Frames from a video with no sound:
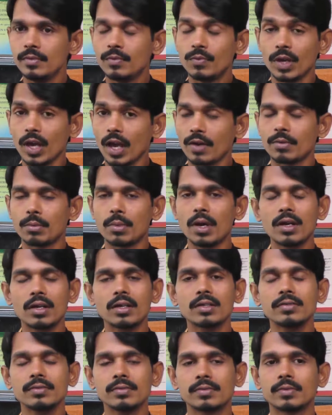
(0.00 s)
we have
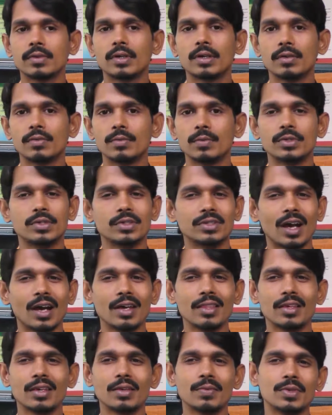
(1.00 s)
American, which
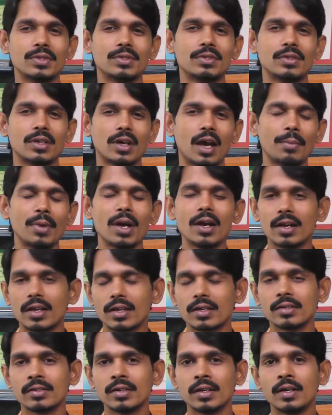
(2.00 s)

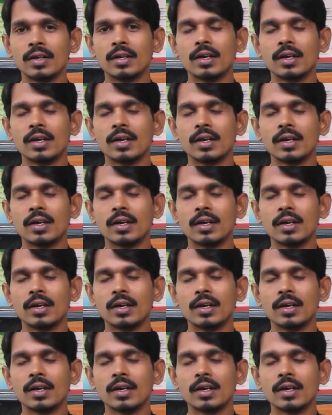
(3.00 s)
American